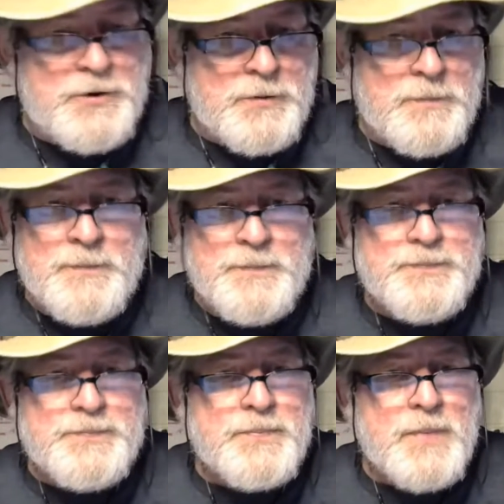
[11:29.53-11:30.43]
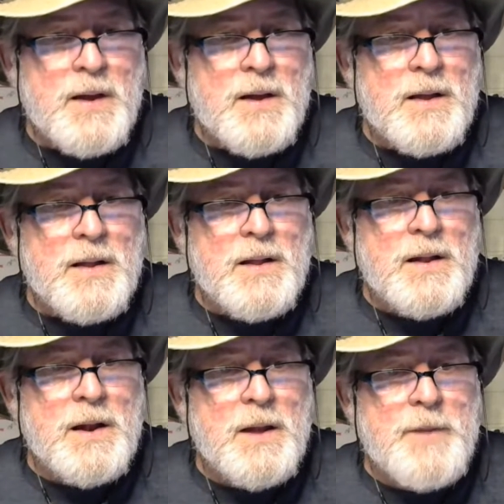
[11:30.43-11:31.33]
picture?
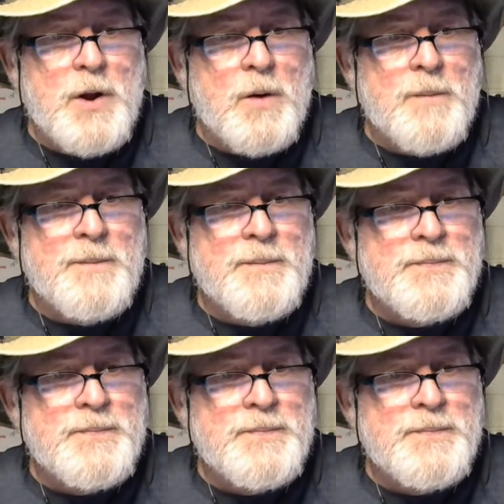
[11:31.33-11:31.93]
Let me know.